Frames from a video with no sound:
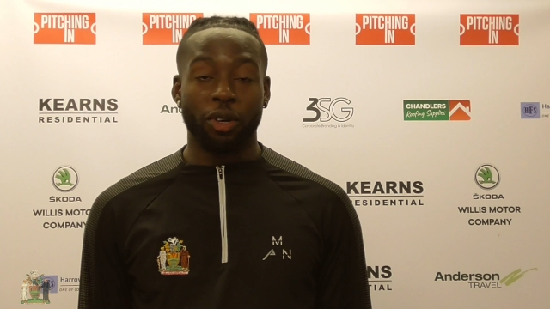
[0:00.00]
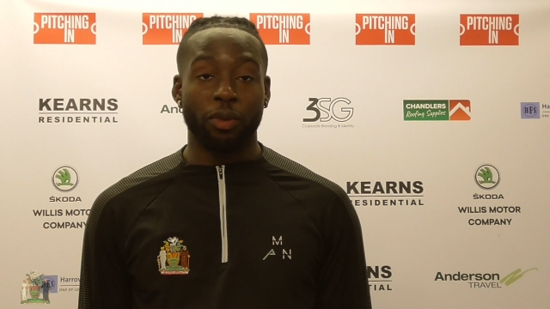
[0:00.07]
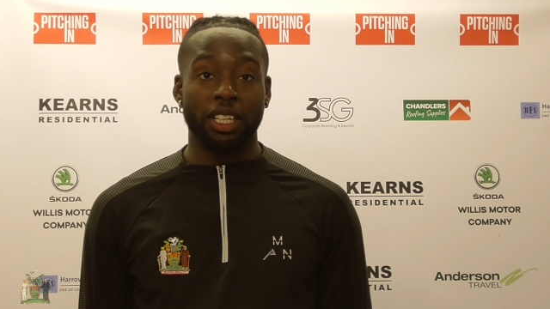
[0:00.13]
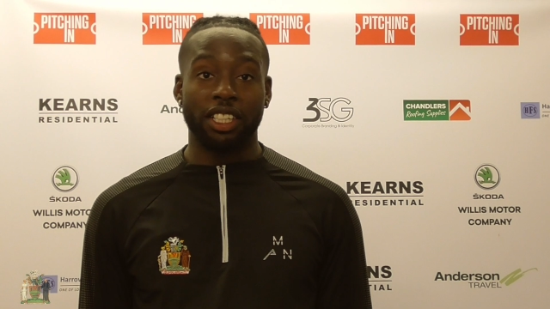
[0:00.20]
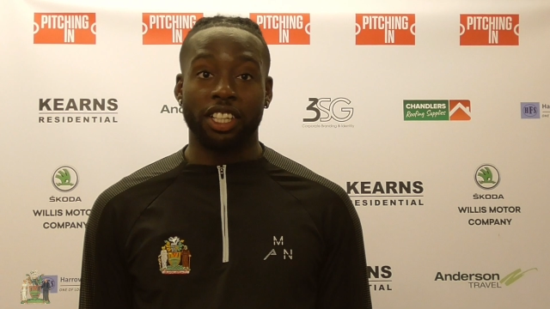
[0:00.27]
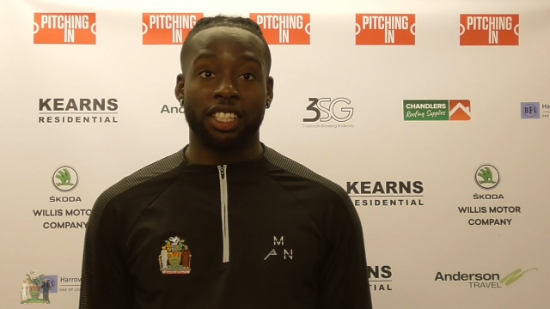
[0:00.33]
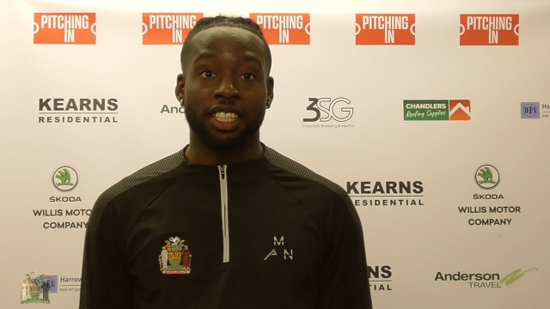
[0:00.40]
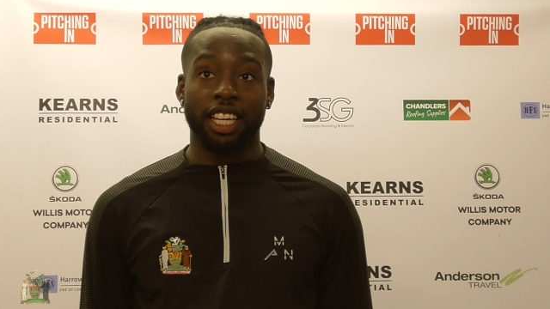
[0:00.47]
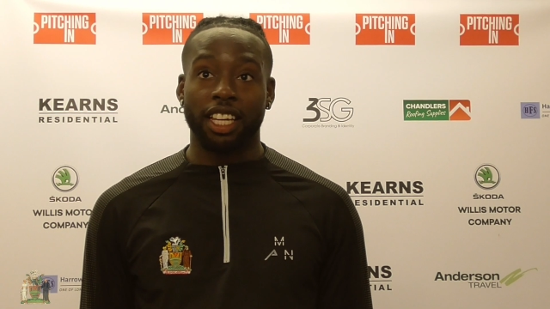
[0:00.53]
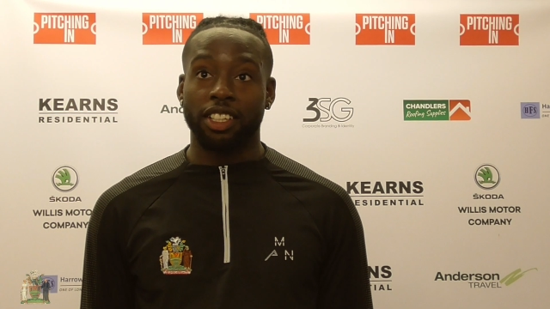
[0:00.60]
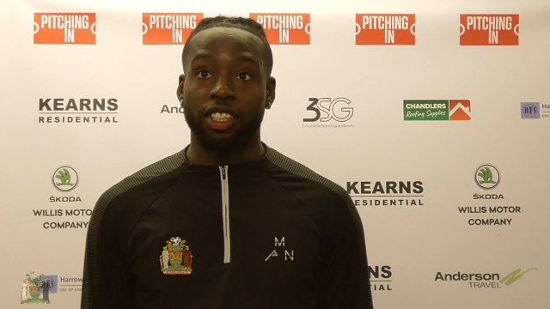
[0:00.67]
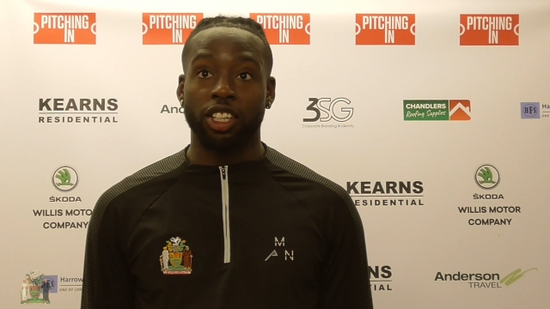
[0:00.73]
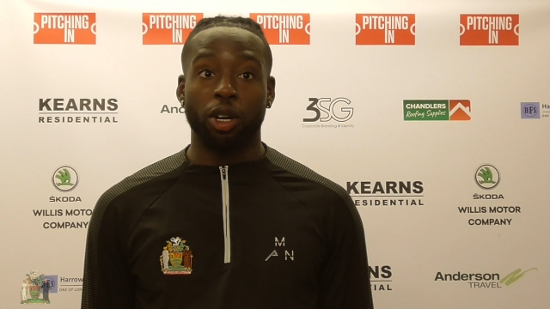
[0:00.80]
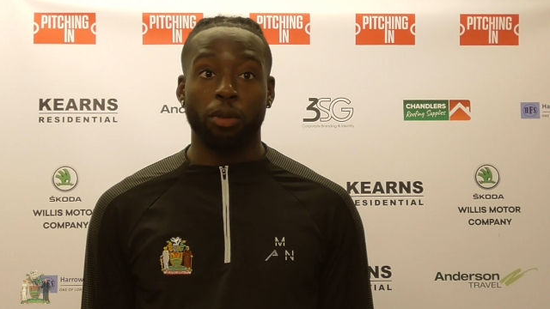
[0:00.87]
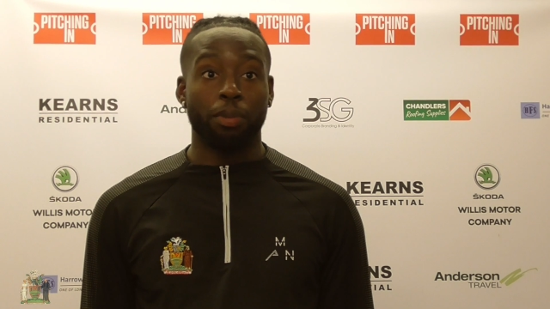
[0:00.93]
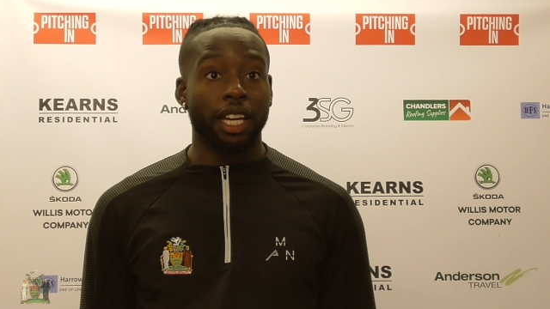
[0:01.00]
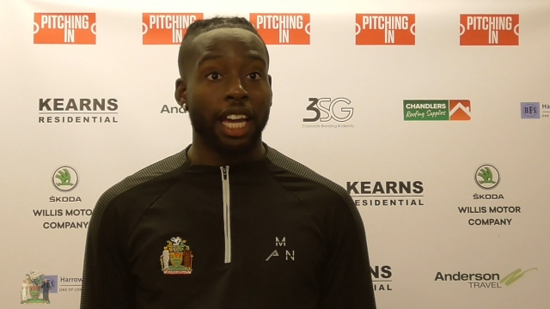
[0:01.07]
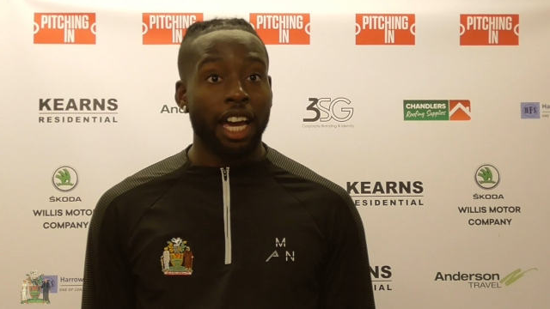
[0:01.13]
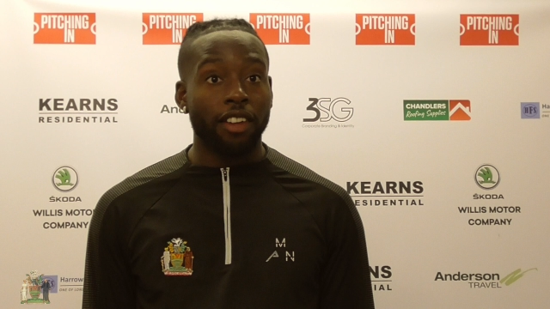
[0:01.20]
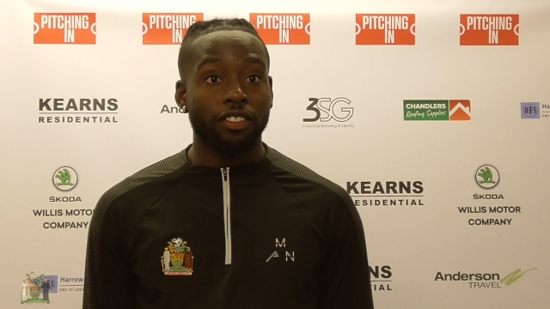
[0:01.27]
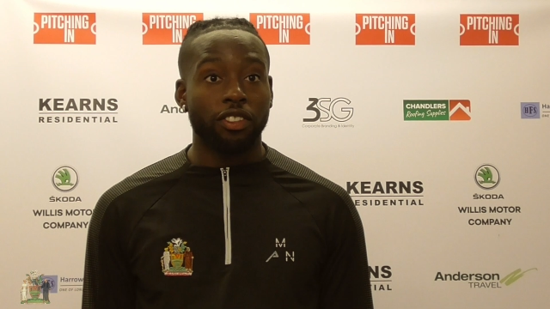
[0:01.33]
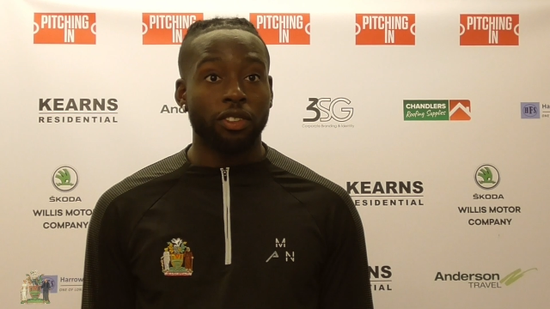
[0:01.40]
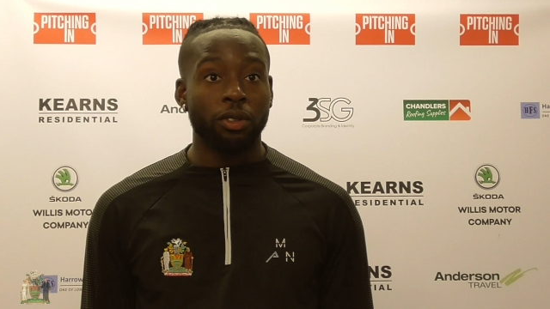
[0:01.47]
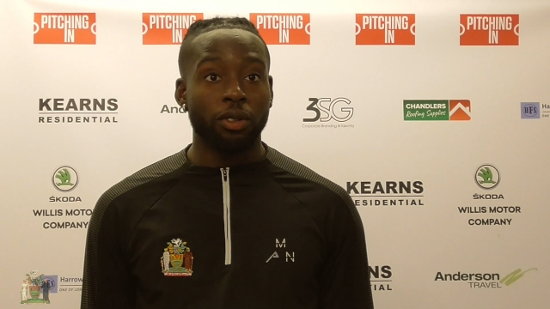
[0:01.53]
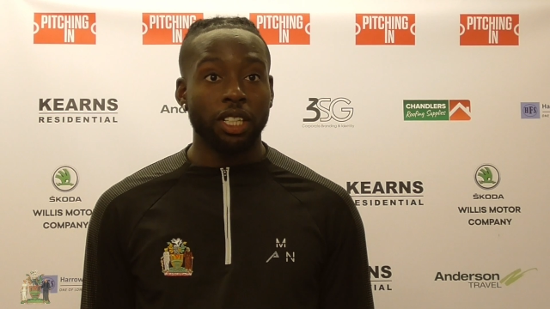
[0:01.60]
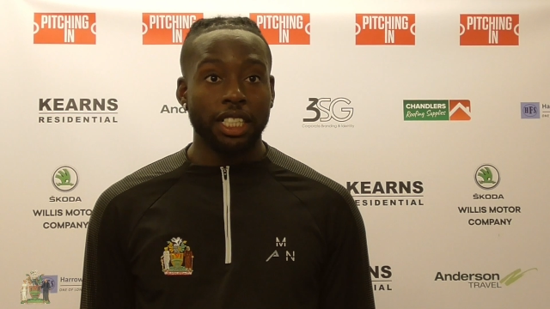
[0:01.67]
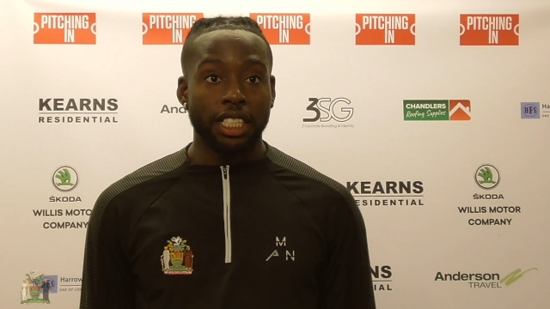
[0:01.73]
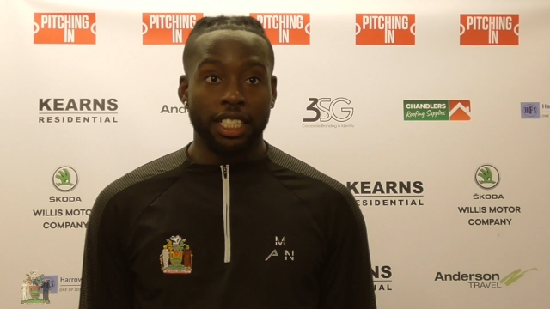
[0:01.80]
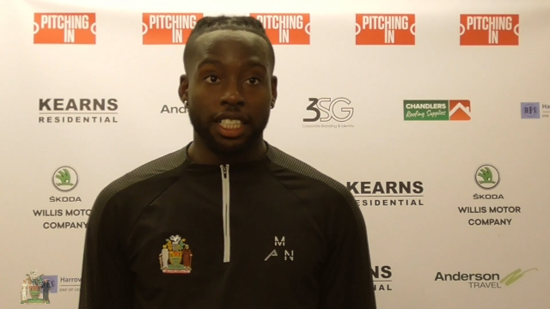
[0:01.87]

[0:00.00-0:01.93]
so we just said, be a handful,